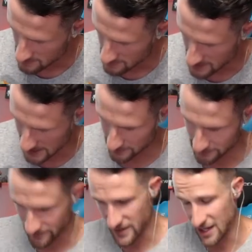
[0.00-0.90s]
Yep.
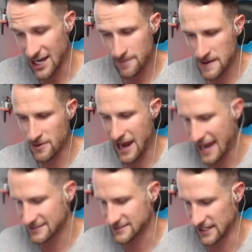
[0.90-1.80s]
A lot of people
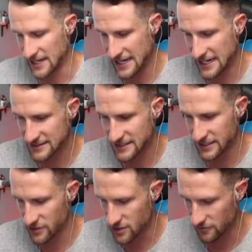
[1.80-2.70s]
ask it. I guess that if
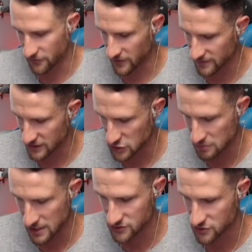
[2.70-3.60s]
you don't friendly too
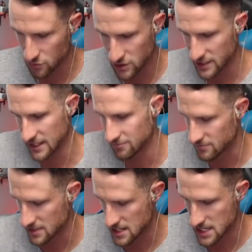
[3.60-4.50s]
much, you wouldn't,
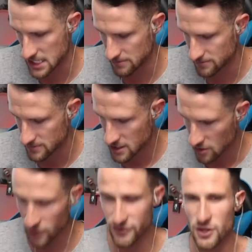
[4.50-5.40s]
um,
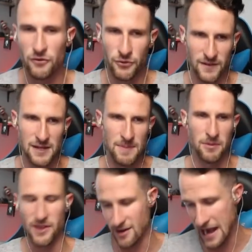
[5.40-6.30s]
or if you don't friendly people
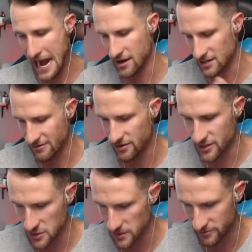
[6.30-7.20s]
that are higher level,
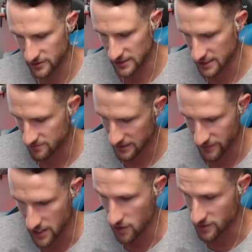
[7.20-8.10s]
then you wouldn't really
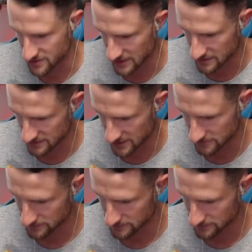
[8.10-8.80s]
even notice it. So.